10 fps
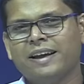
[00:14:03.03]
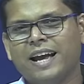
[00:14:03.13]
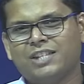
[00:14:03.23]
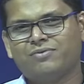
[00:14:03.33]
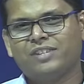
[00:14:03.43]

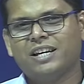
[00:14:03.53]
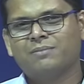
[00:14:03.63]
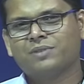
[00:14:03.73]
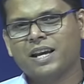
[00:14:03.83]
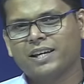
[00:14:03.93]

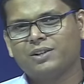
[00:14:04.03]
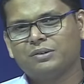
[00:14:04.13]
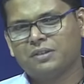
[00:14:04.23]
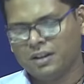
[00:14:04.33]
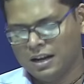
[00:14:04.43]
SVMs, I can
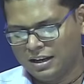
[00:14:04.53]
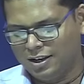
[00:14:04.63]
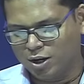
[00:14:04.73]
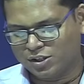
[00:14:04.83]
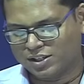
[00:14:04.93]
use
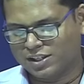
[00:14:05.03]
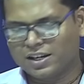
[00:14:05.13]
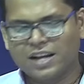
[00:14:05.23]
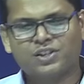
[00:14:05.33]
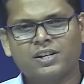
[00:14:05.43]
logistic
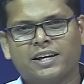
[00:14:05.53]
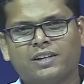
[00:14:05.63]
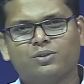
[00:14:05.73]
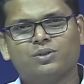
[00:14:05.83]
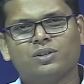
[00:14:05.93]
regression, I can
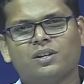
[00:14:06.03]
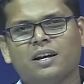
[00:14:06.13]
use